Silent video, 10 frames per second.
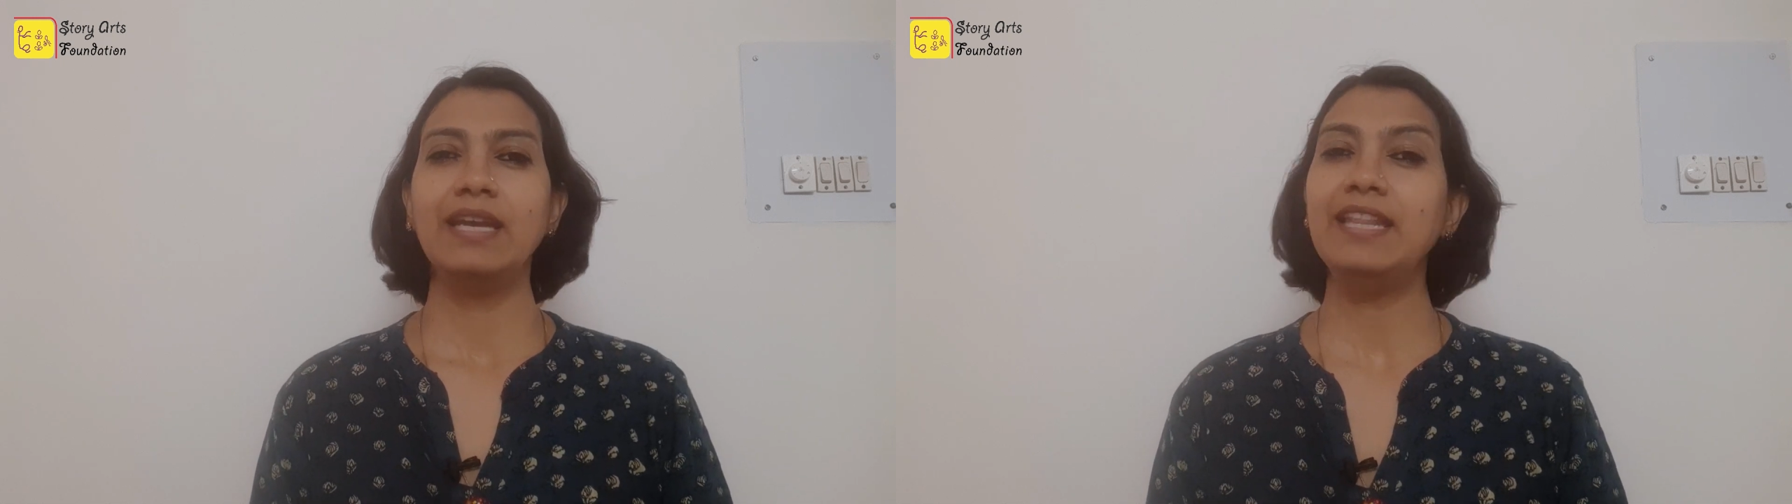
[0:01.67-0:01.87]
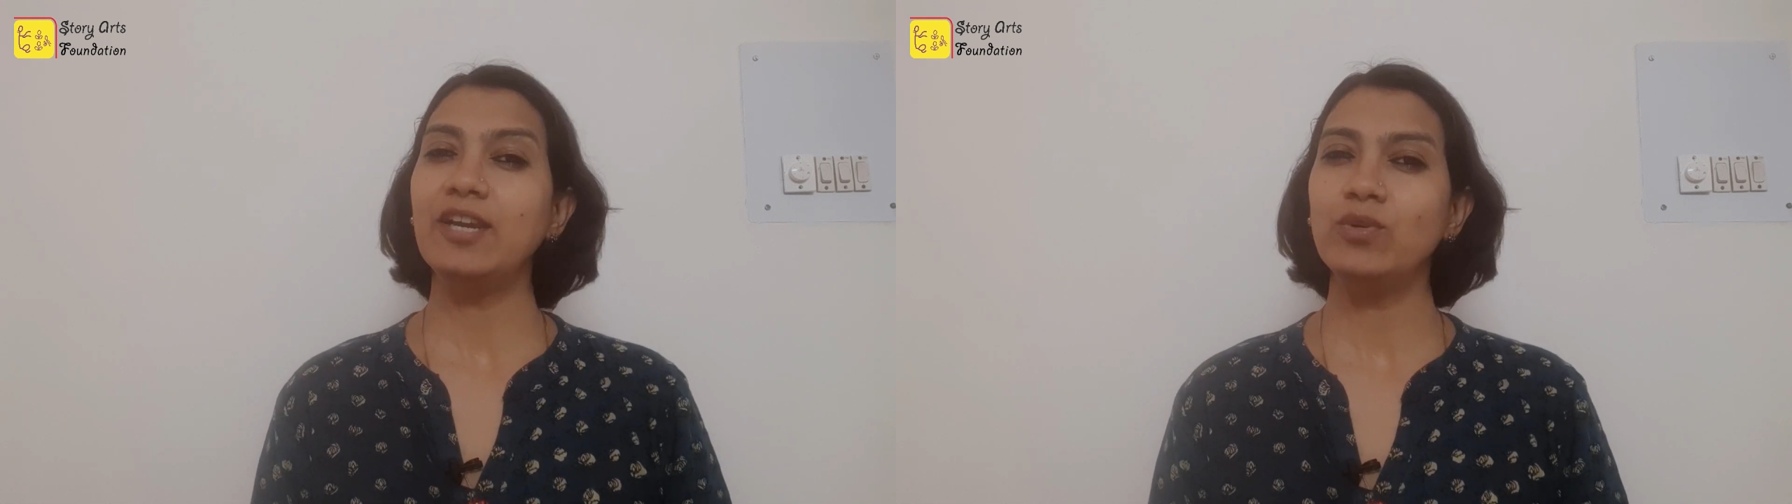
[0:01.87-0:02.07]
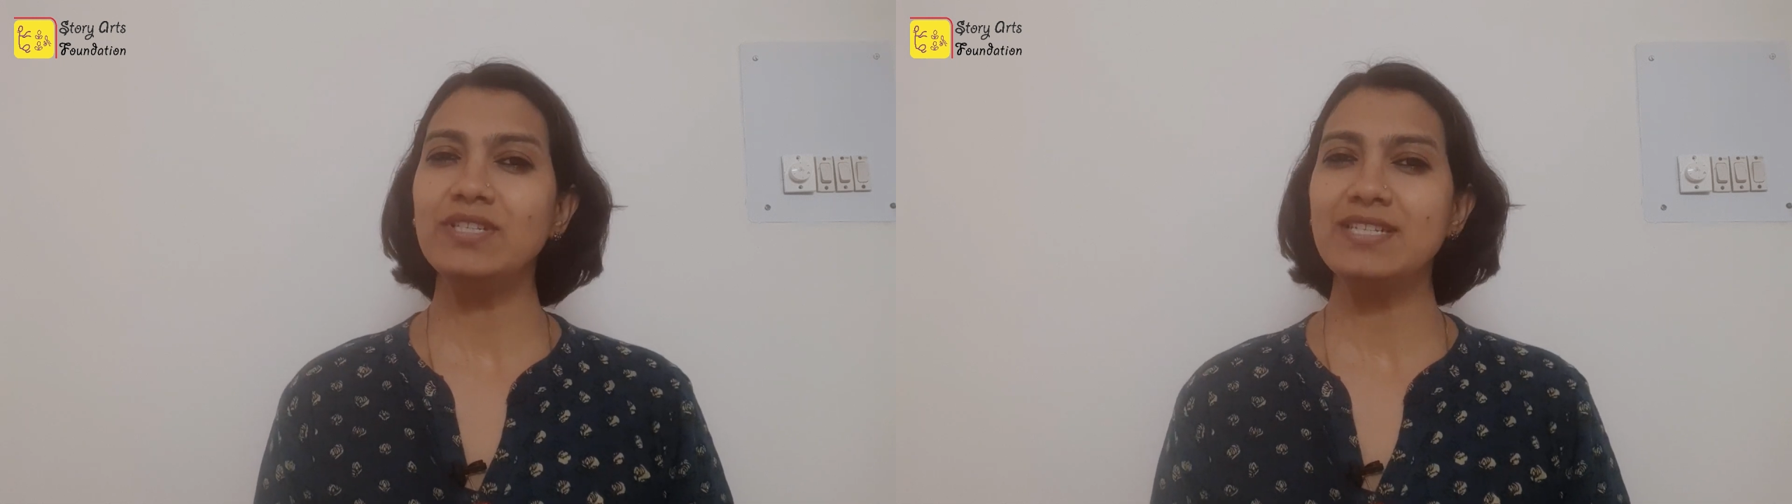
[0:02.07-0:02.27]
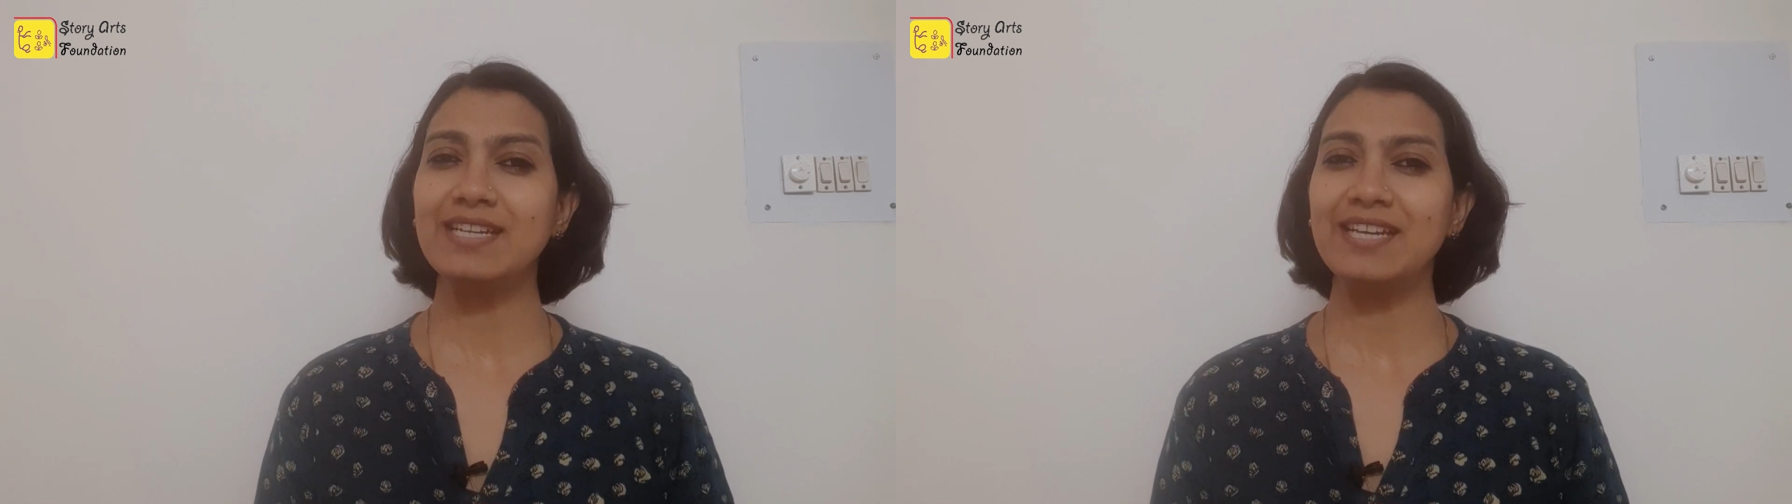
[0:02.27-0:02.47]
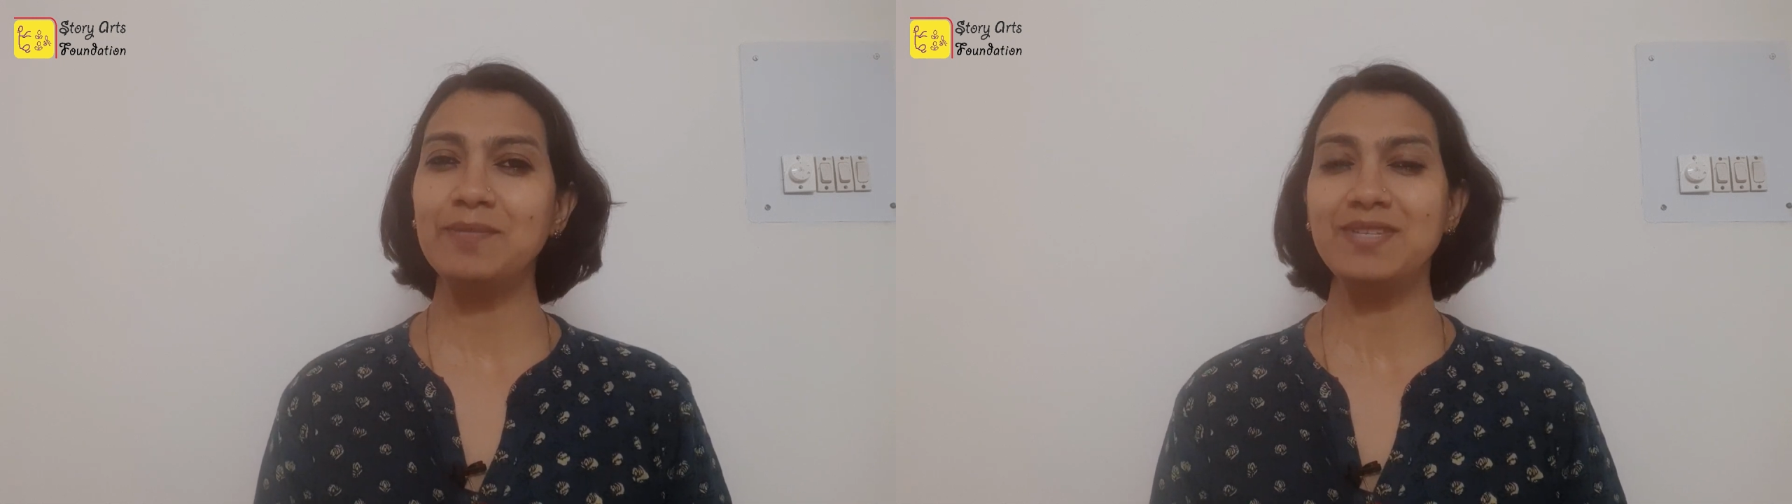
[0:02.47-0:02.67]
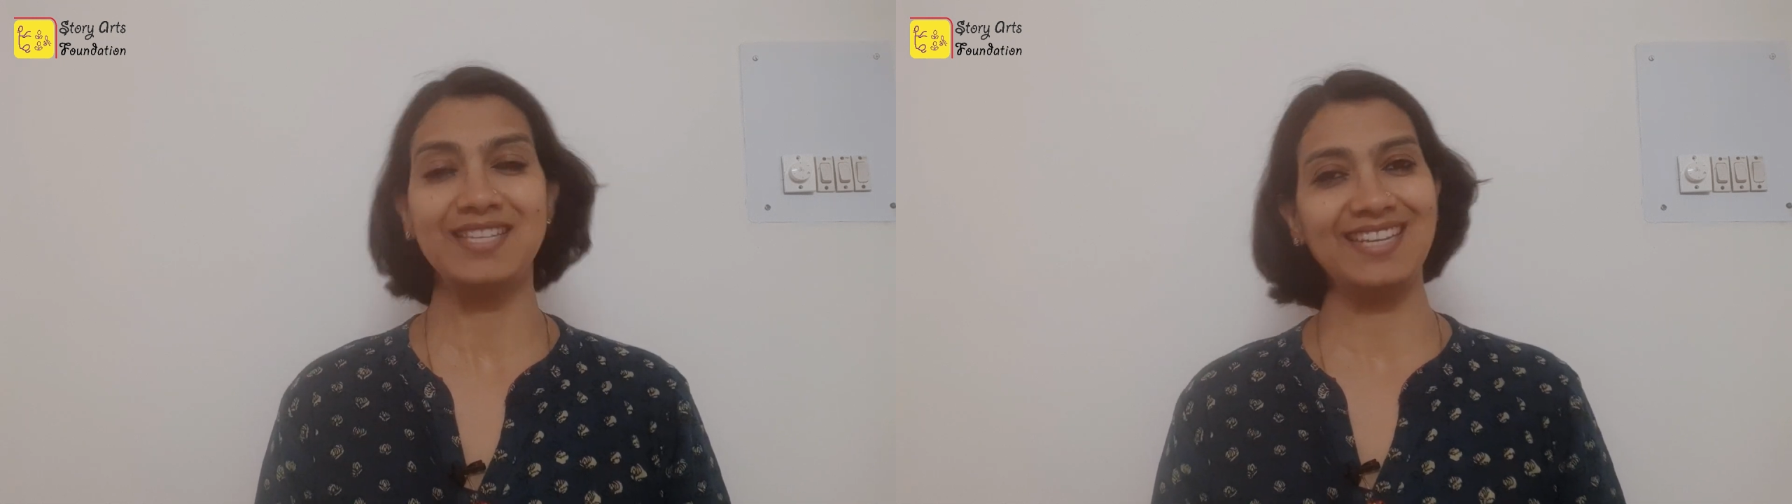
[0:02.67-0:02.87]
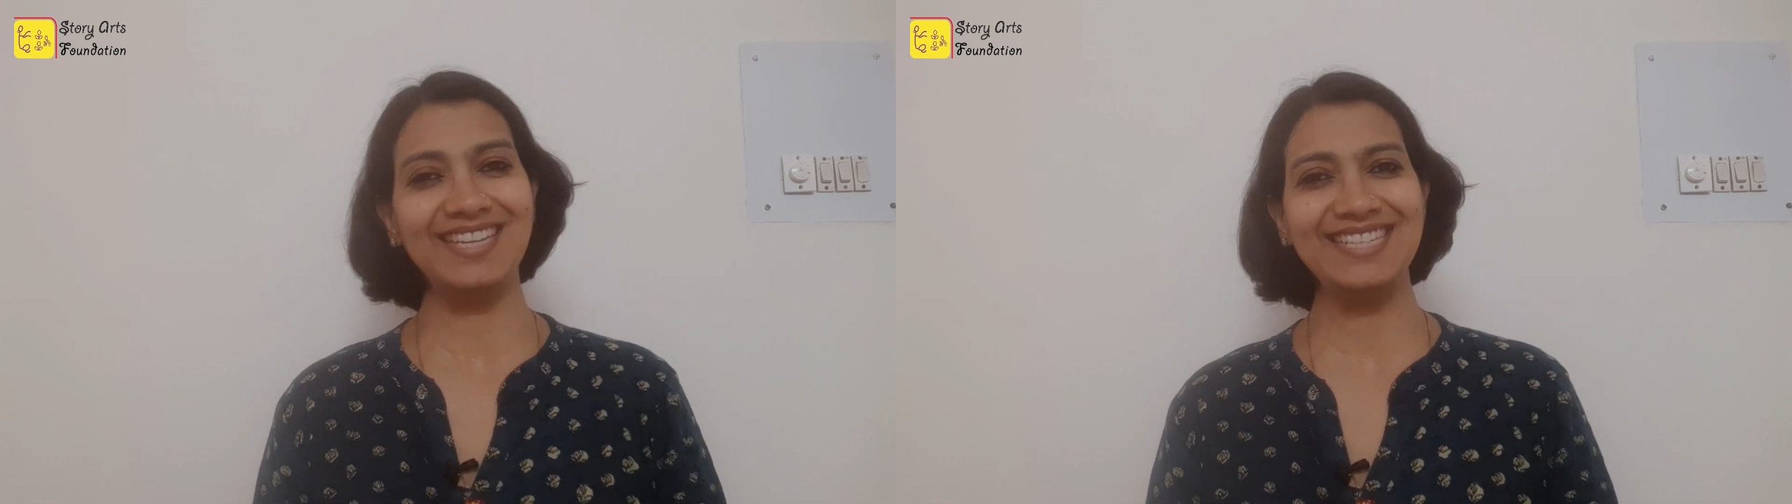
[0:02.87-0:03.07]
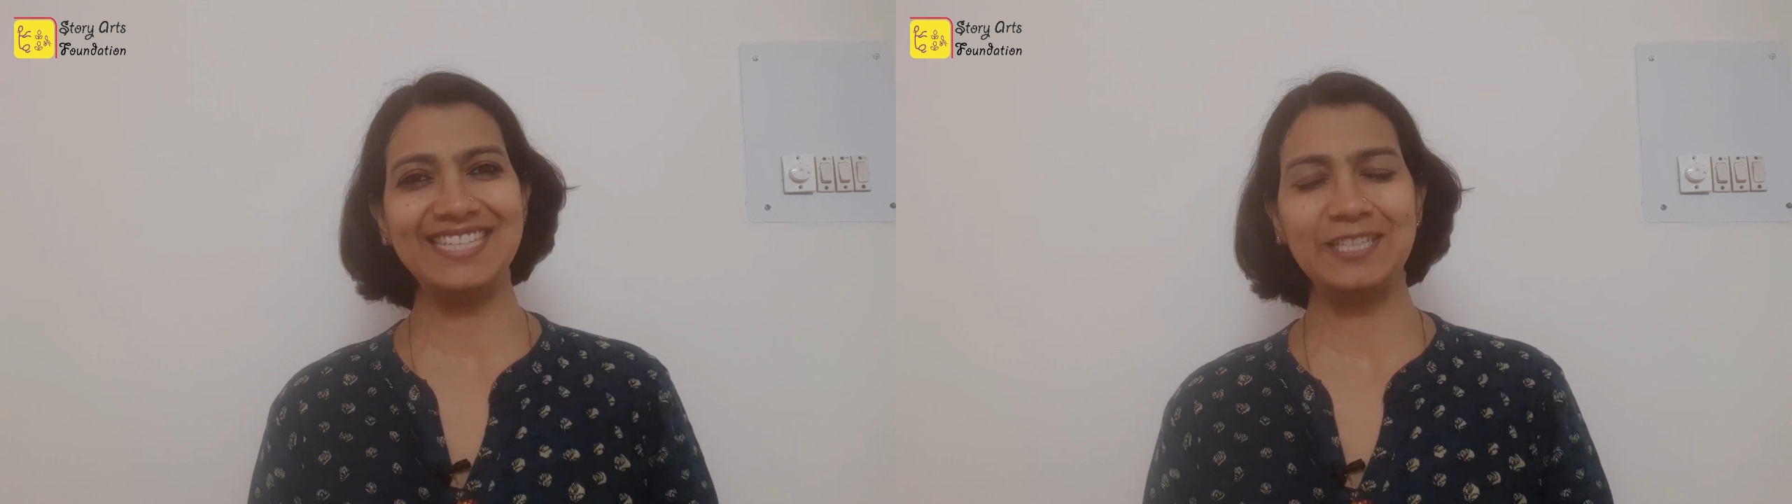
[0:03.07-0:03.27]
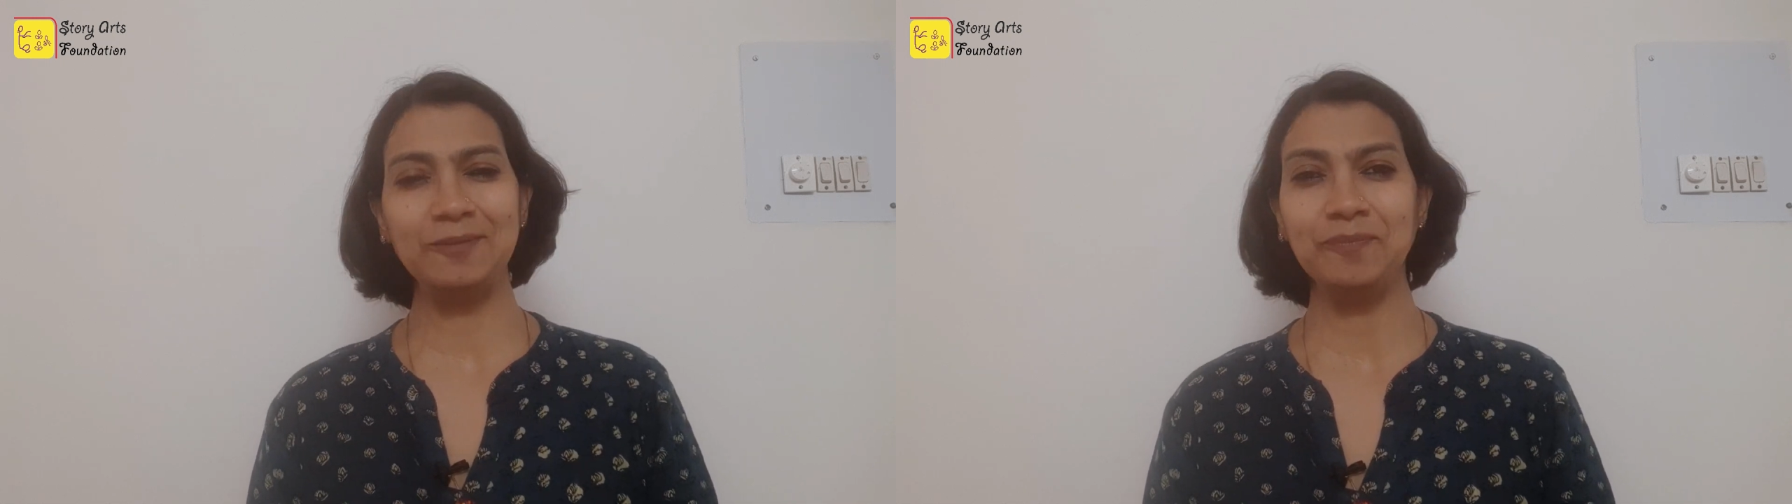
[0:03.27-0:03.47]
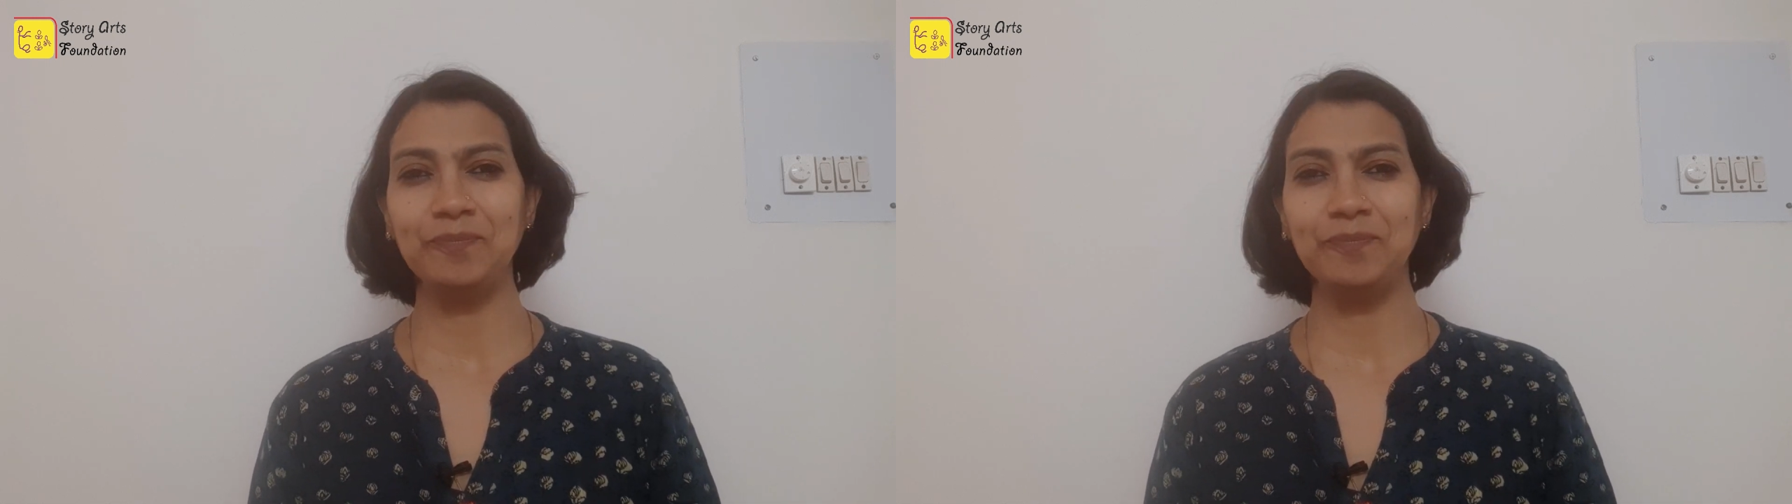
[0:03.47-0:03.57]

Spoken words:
In the olden times in India,